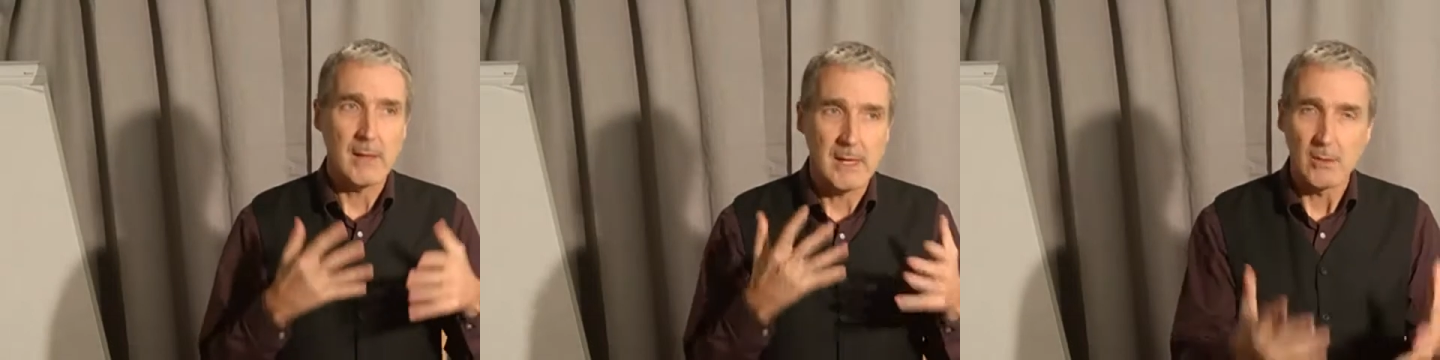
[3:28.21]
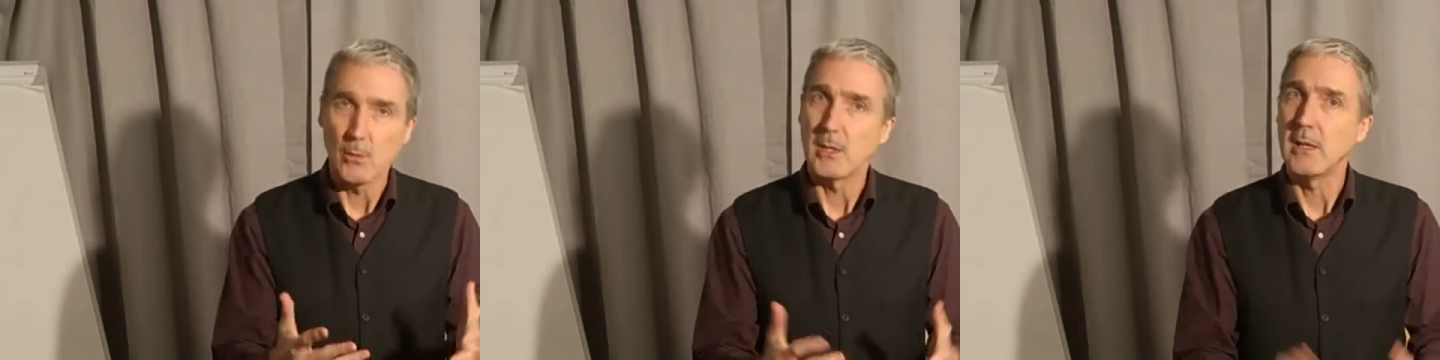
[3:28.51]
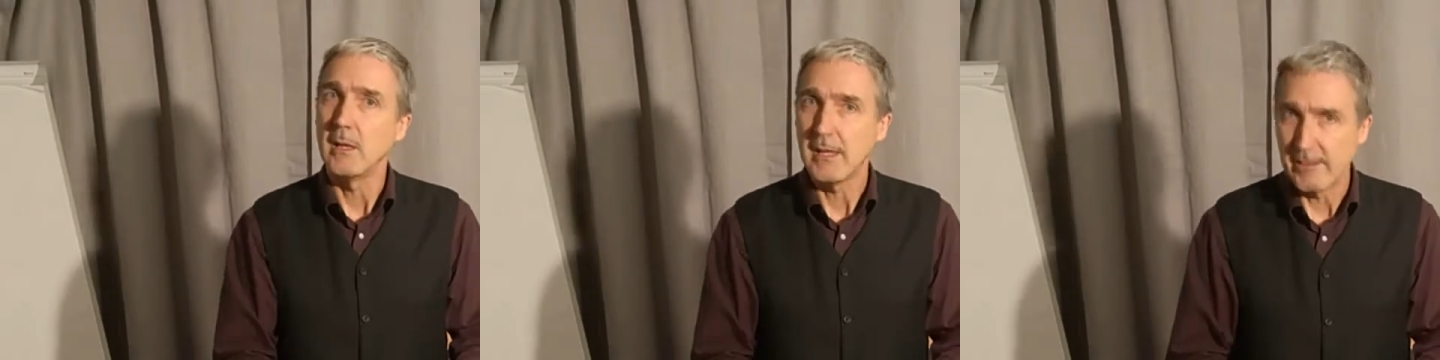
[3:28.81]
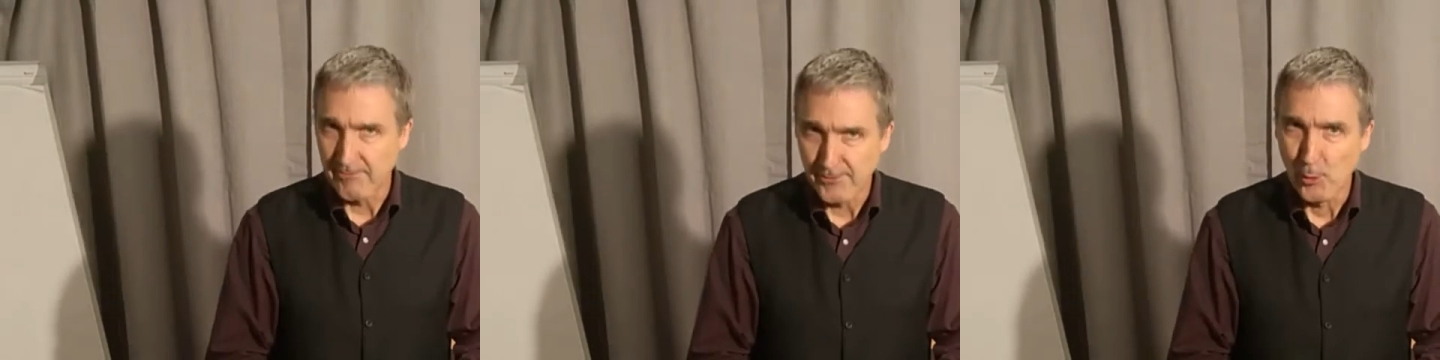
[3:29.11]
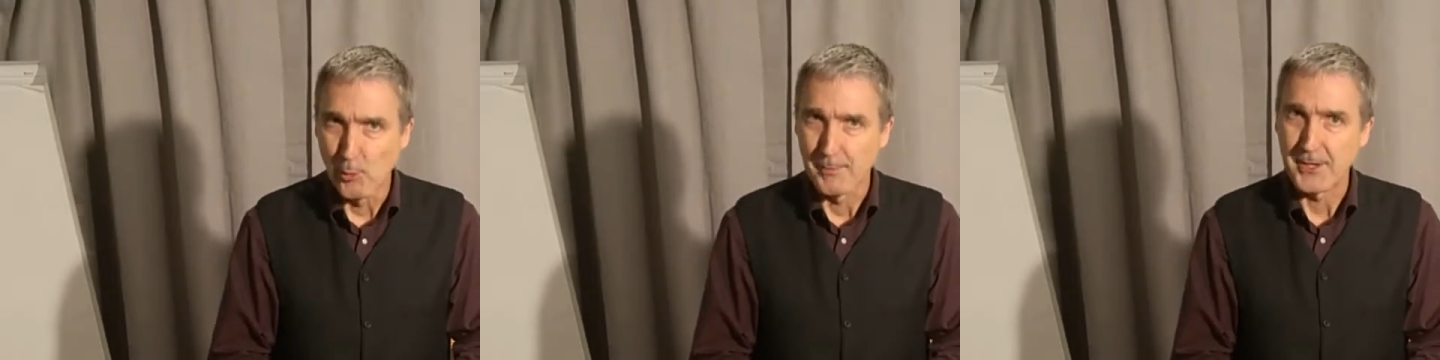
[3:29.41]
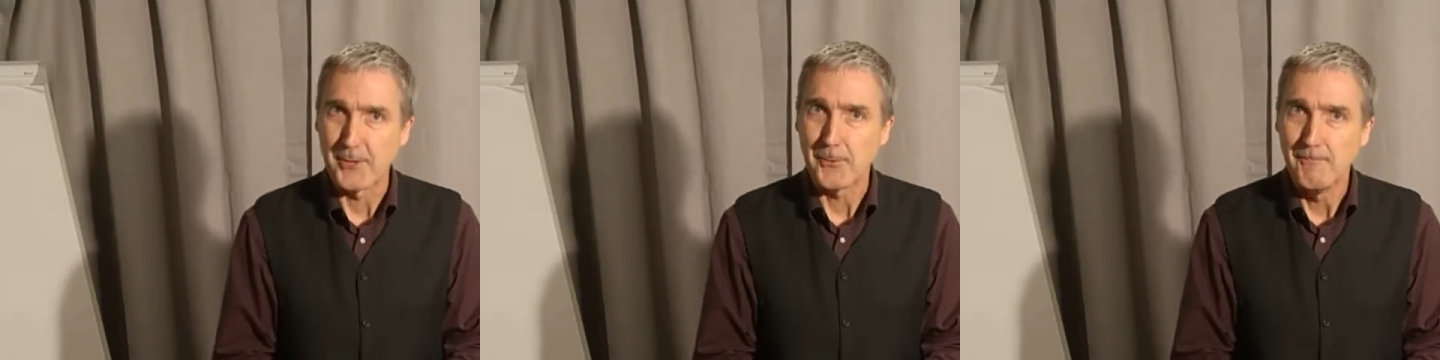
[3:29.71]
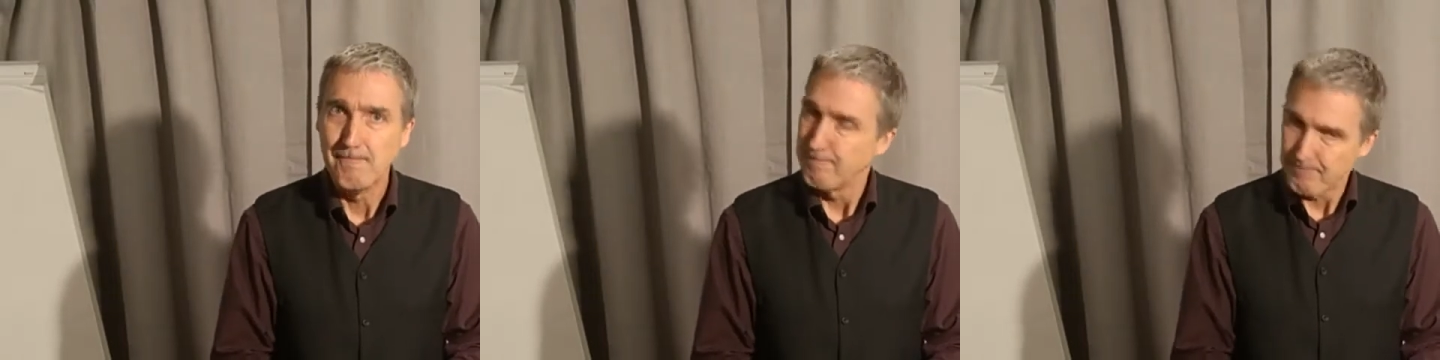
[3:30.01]
it will inform you,
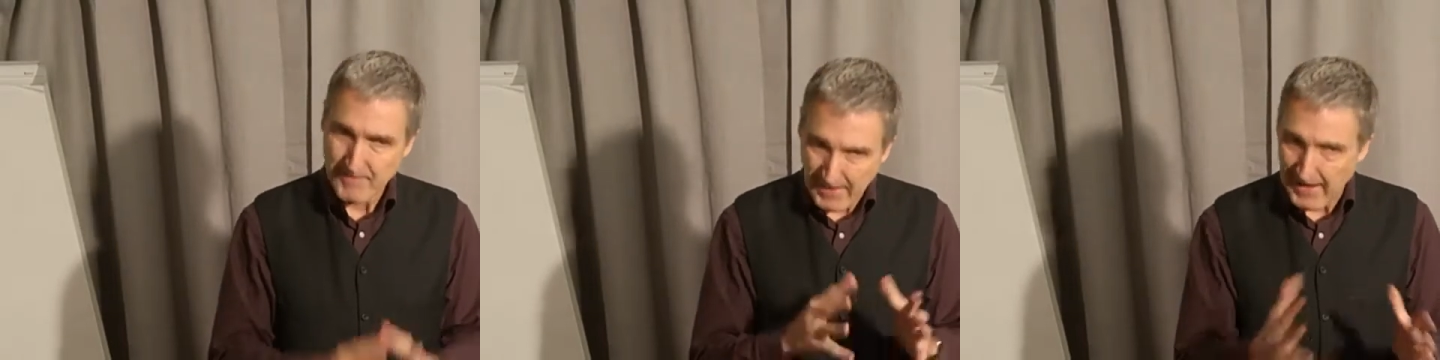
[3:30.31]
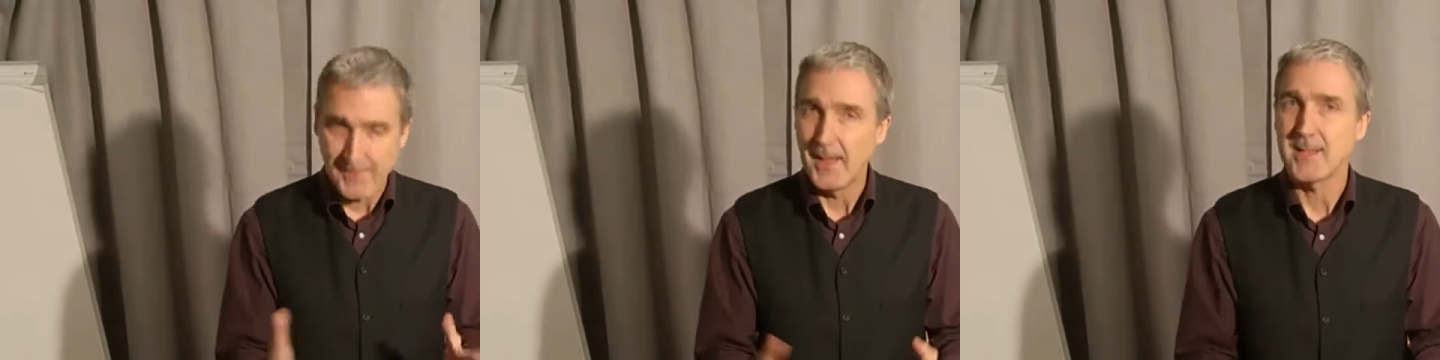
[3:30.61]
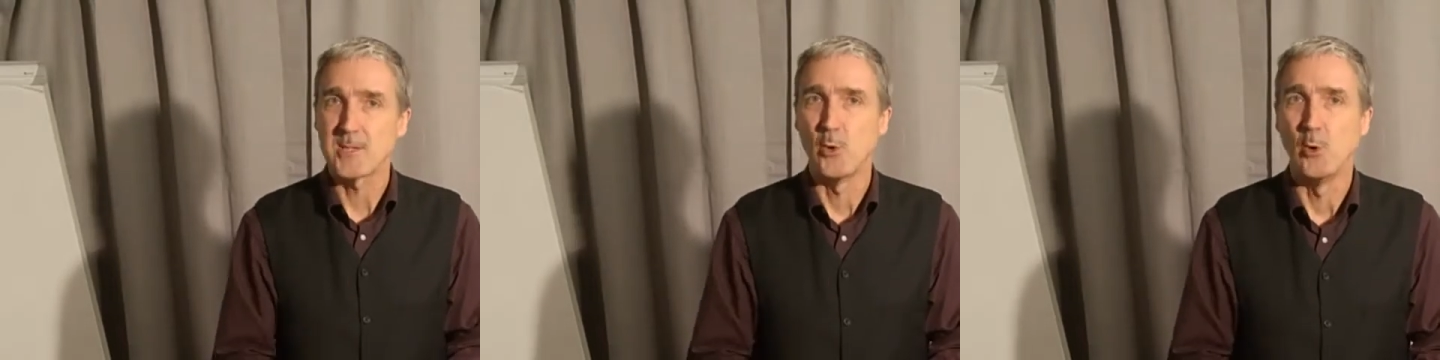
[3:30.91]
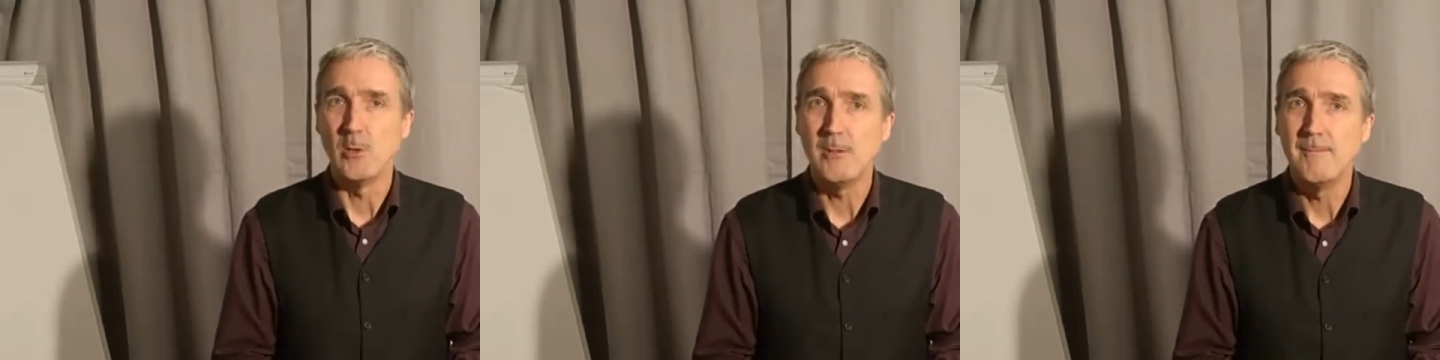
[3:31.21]
and that's all.